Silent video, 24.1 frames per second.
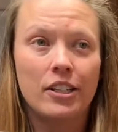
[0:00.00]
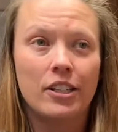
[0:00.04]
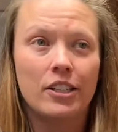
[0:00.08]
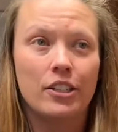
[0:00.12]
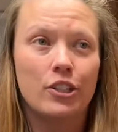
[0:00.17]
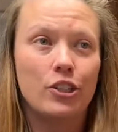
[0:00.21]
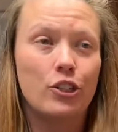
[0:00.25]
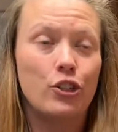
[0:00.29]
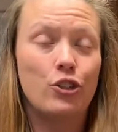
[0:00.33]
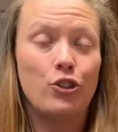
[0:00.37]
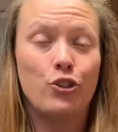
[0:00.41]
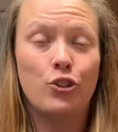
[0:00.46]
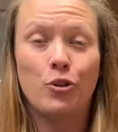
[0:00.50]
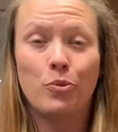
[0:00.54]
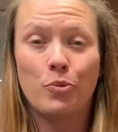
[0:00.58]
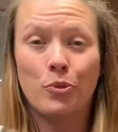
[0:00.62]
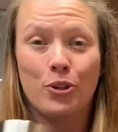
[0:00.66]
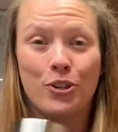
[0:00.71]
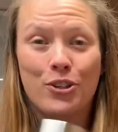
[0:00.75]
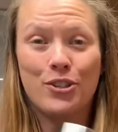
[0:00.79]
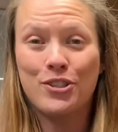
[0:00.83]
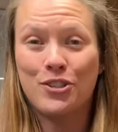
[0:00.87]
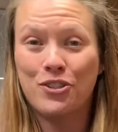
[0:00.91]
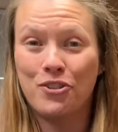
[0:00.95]

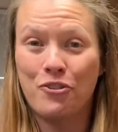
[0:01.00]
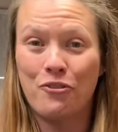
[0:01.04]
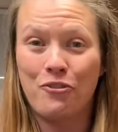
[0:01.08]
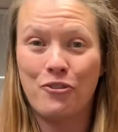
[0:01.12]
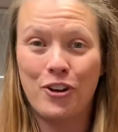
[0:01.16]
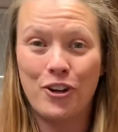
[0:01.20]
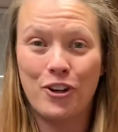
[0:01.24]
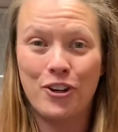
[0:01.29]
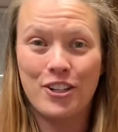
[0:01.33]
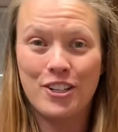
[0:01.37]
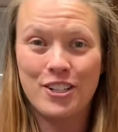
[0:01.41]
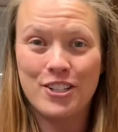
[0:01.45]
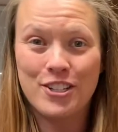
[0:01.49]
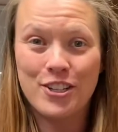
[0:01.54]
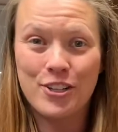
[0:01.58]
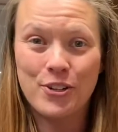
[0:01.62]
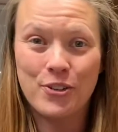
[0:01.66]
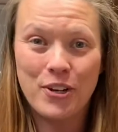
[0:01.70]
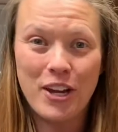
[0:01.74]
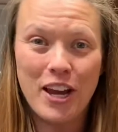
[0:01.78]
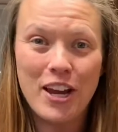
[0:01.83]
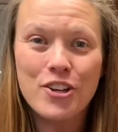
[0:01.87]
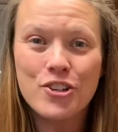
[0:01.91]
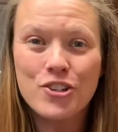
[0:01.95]
numerous various
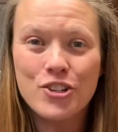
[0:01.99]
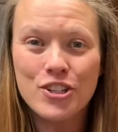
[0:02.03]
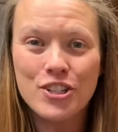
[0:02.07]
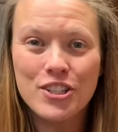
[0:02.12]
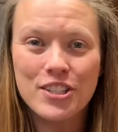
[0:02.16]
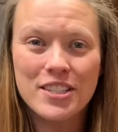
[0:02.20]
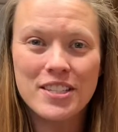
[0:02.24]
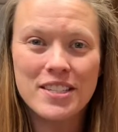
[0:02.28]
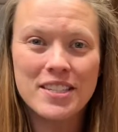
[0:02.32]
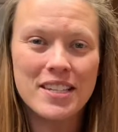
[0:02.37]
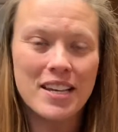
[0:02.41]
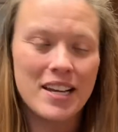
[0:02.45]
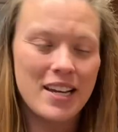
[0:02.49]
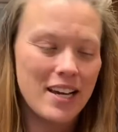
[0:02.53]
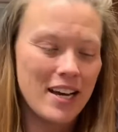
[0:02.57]
locations.